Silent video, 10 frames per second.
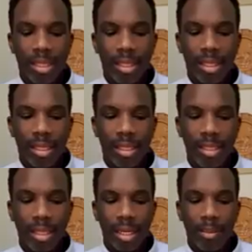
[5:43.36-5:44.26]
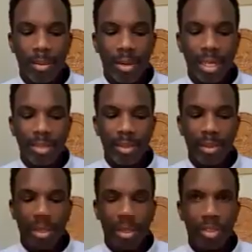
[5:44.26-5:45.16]
there's a couple of ways, but
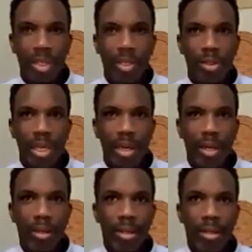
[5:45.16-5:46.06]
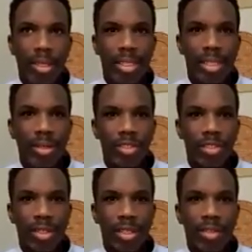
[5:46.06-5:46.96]
usually you can tell
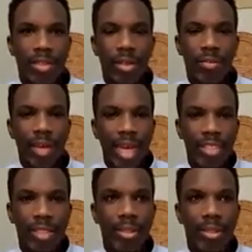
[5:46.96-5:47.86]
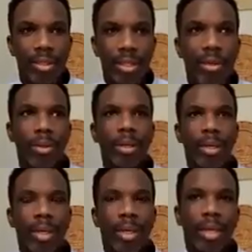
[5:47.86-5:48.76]
during the field of action. So
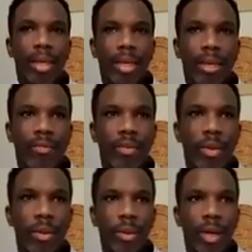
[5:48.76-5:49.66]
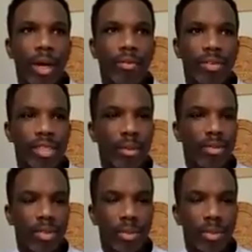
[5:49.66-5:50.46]
if you are, for example, if you do